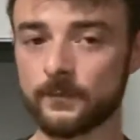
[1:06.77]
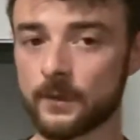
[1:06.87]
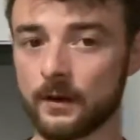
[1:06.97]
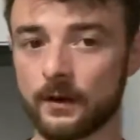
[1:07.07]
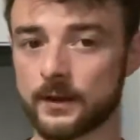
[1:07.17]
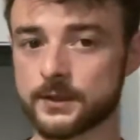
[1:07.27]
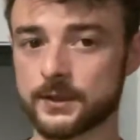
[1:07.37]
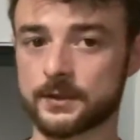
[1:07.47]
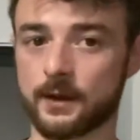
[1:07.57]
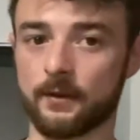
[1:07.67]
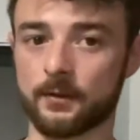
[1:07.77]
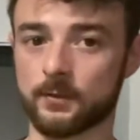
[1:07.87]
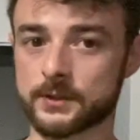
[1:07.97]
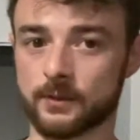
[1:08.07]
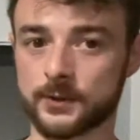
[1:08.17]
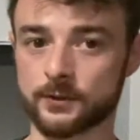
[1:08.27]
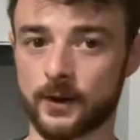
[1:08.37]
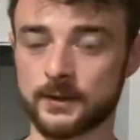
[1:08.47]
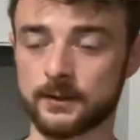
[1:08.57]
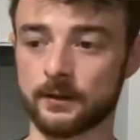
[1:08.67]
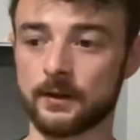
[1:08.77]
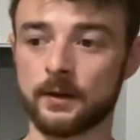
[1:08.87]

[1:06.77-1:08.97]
It's just everyone's always trying to